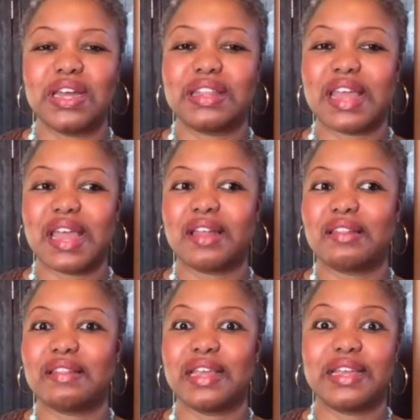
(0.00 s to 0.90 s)

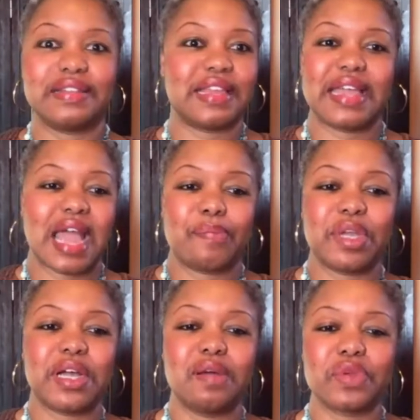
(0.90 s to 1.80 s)
then they can't
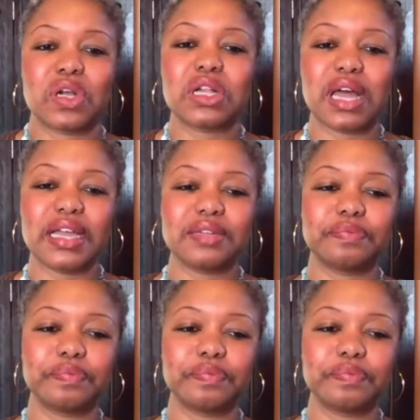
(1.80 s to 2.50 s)
become your client.